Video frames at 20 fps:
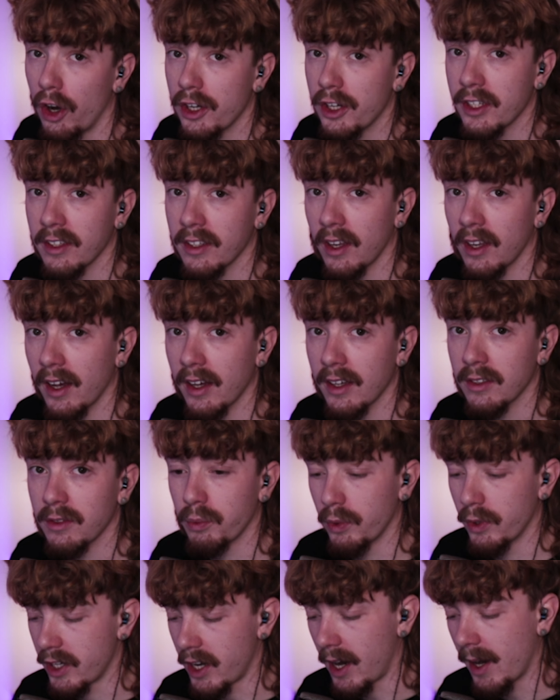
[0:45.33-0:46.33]
size,
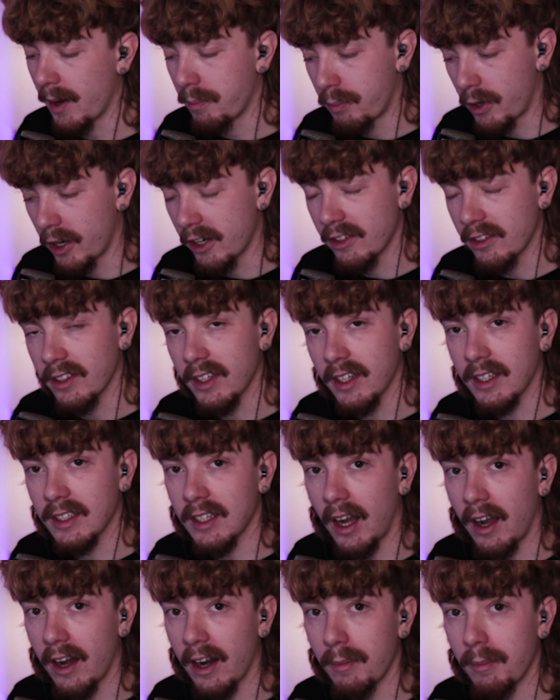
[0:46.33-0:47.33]
which I'm personally
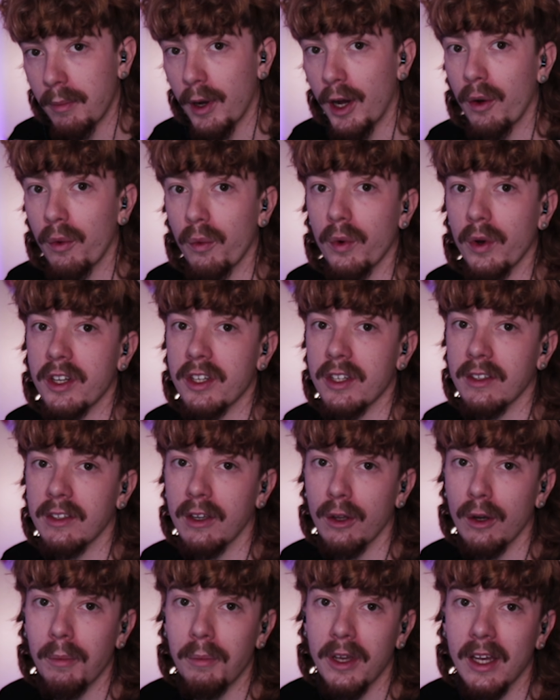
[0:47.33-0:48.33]
excited about, which is
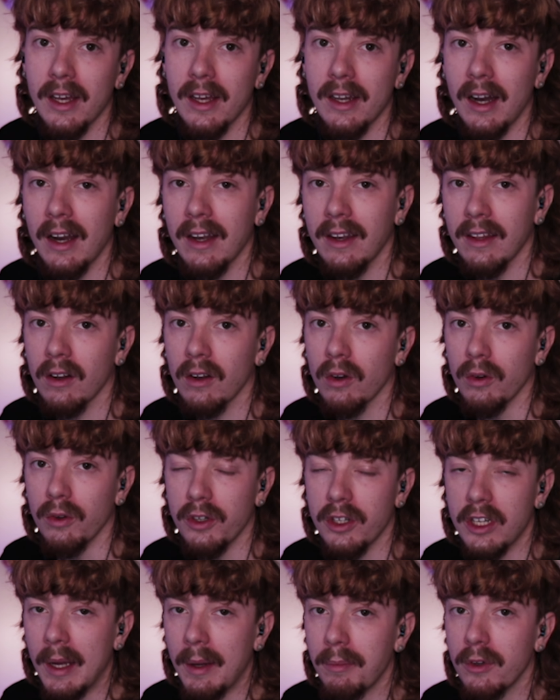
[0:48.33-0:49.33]
going to be an identical
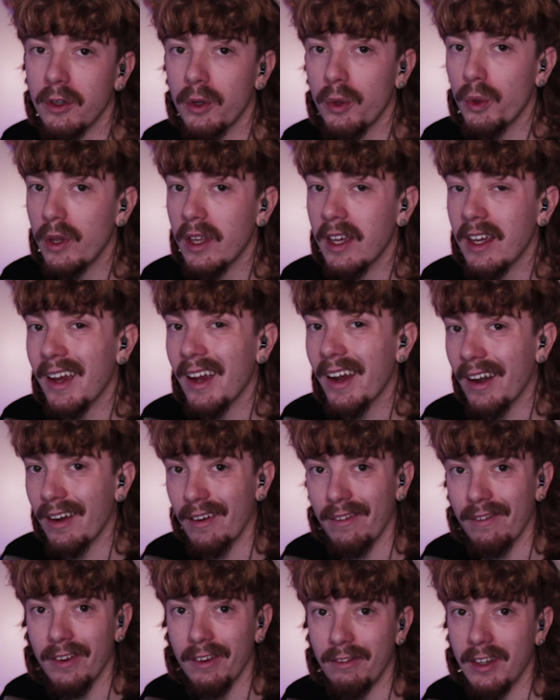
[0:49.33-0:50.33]
shape to the Air
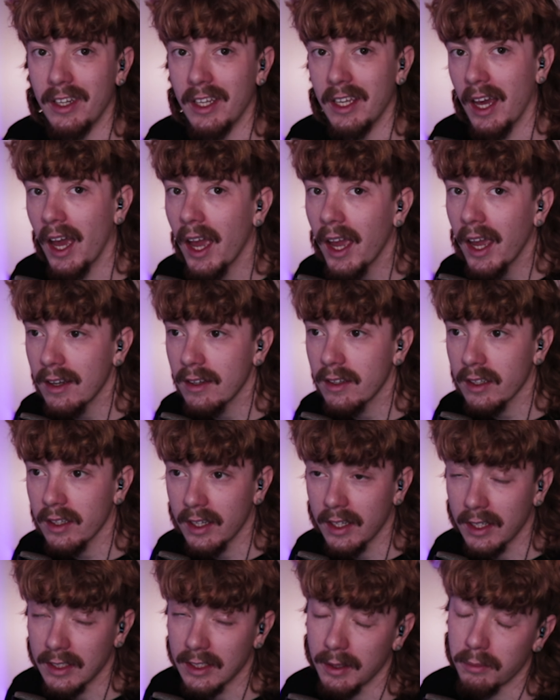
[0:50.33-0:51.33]
58,
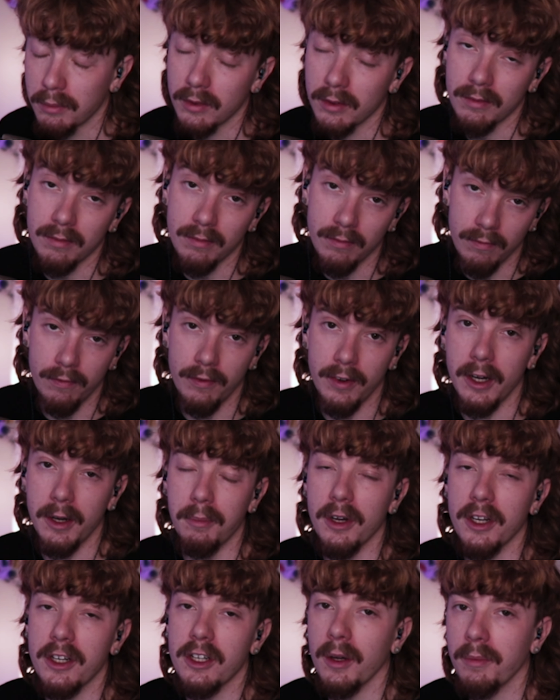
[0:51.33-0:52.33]
except very
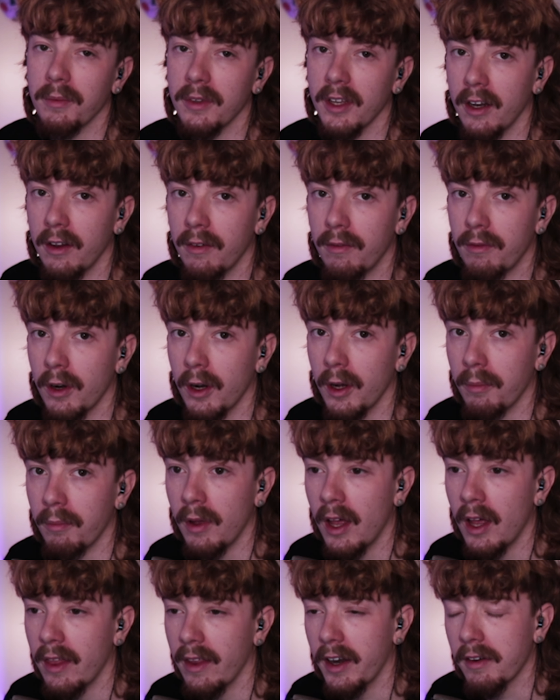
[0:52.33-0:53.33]
much updated from
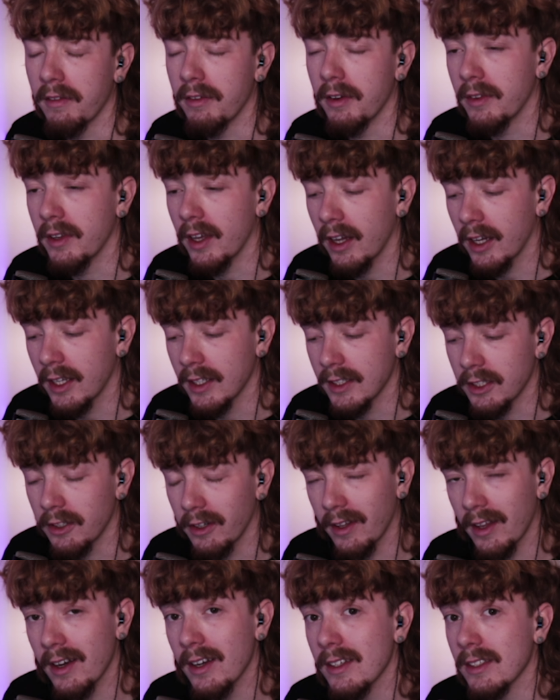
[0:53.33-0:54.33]
the Air 58, considering
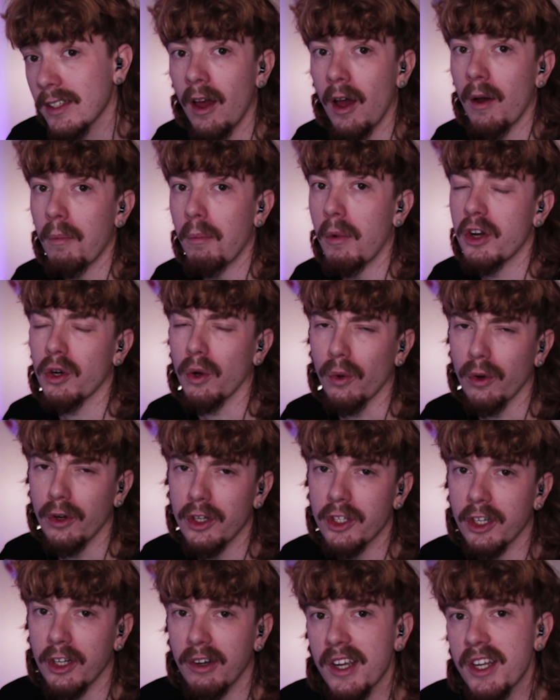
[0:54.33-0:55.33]
that it is a much older
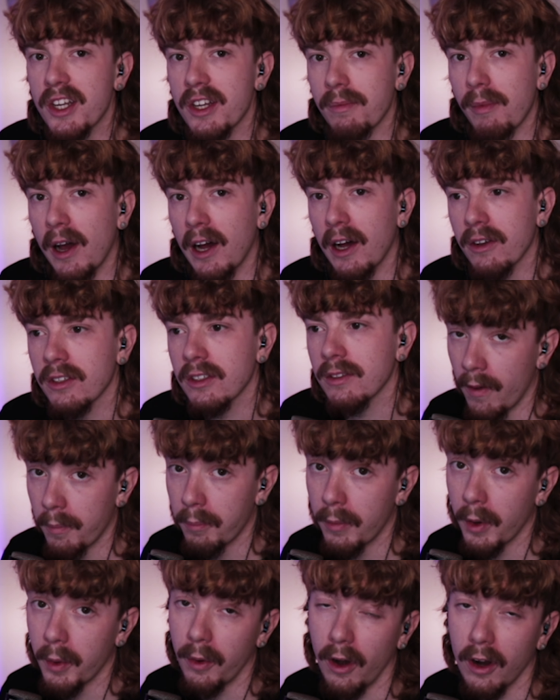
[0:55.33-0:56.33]
generation mouse.
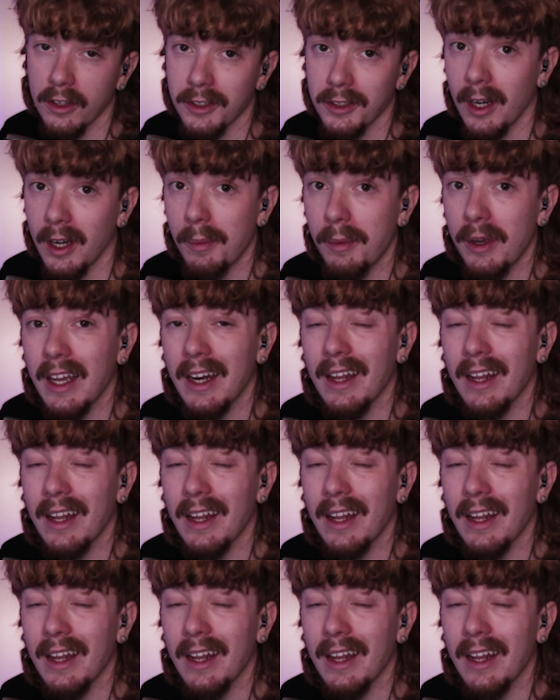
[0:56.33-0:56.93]
But we're also going to be getting the